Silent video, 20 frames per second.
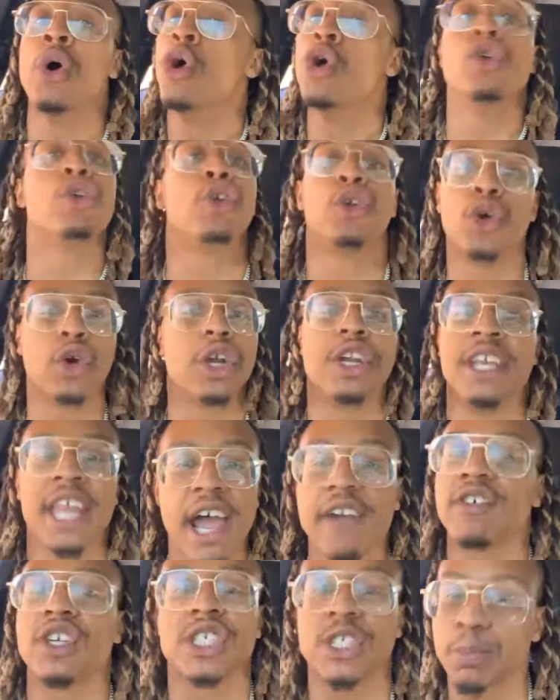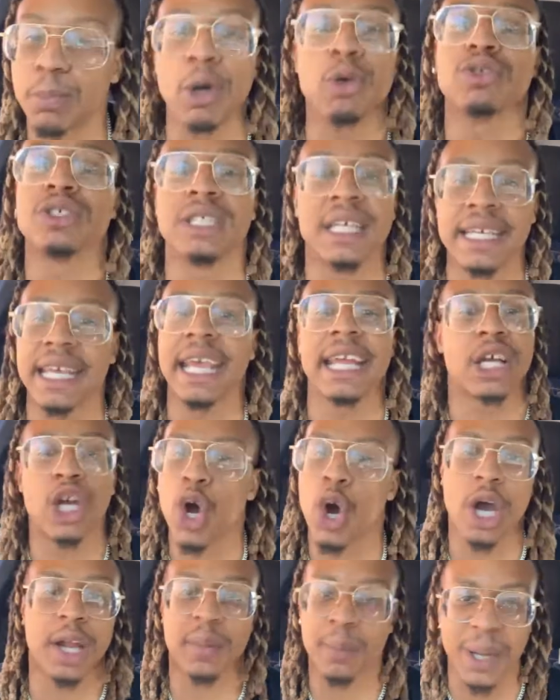you're never supposed to get
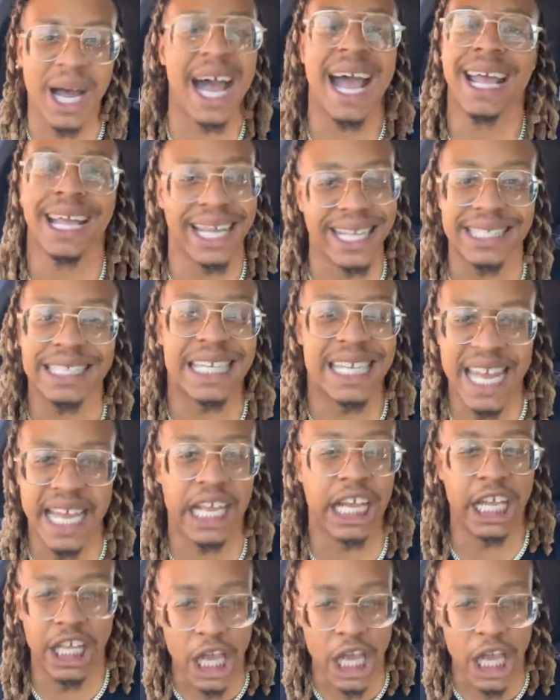caught by is a nigga.